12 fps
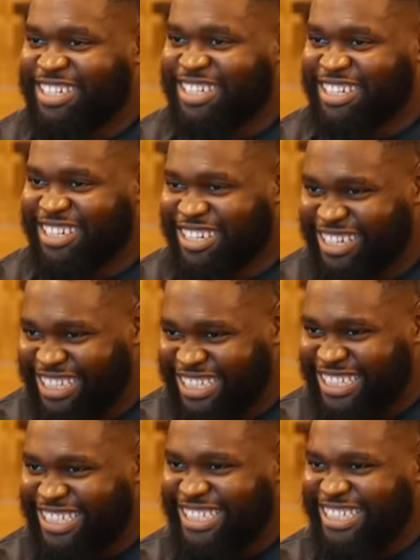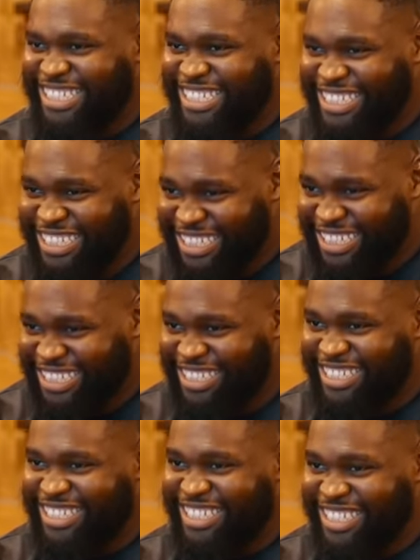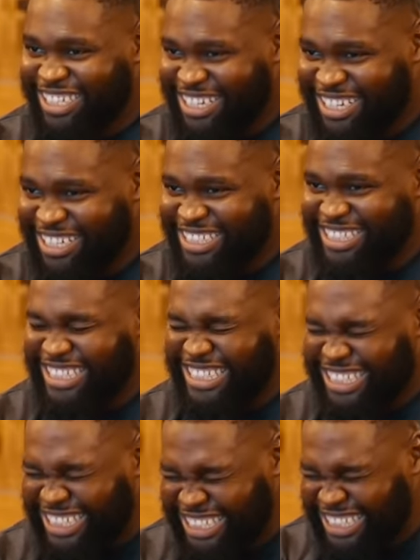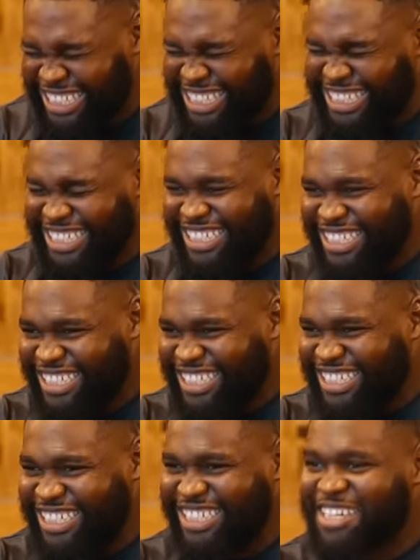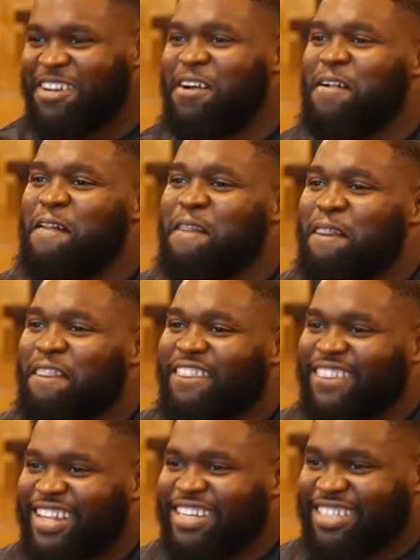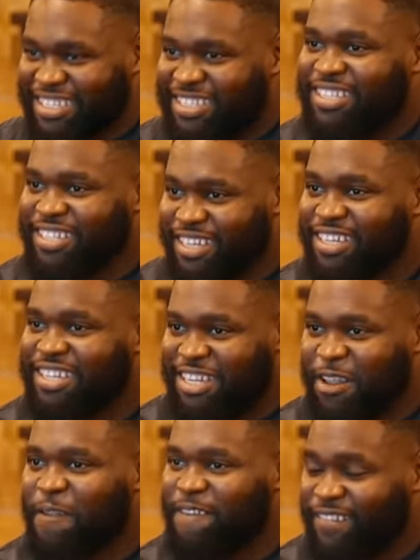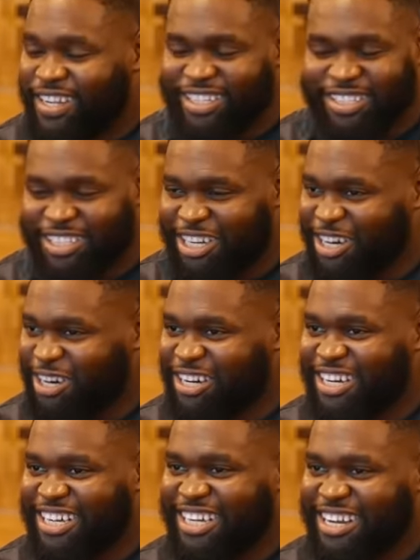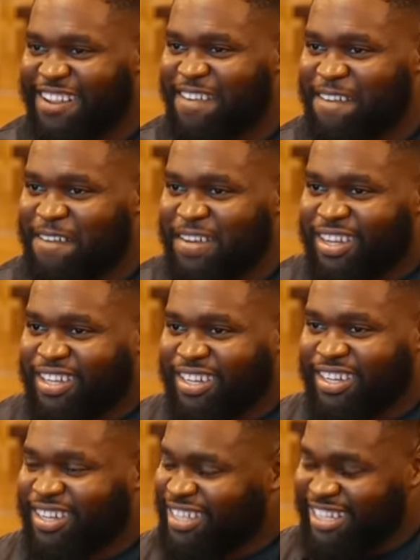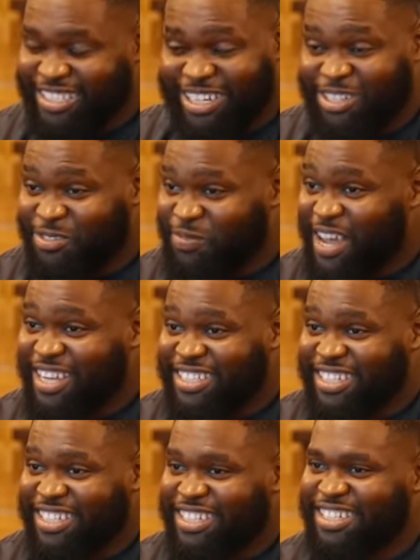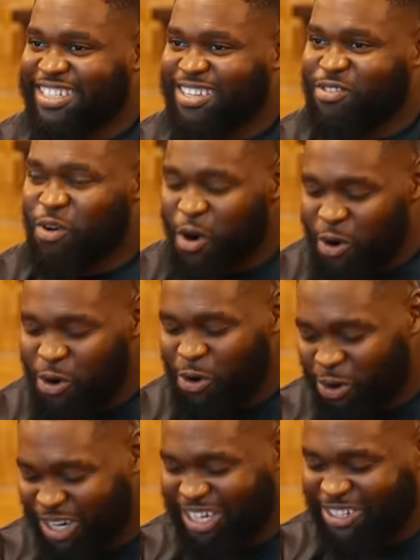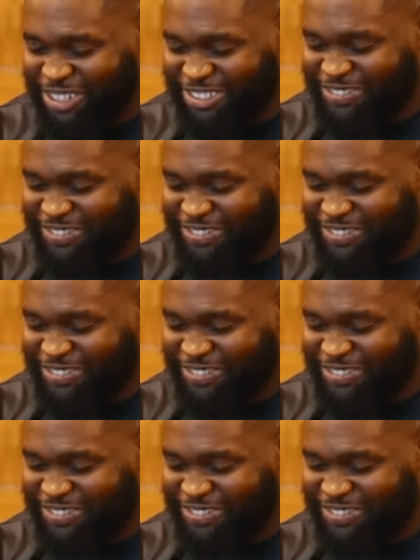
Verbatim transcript: We'd like to make you an offer to come to Orlando, Florida, and start training with us to see if we can make you a WWE superstar. Yes, sir. Does that sound good to you? That sounds amazing. All right. Ooh.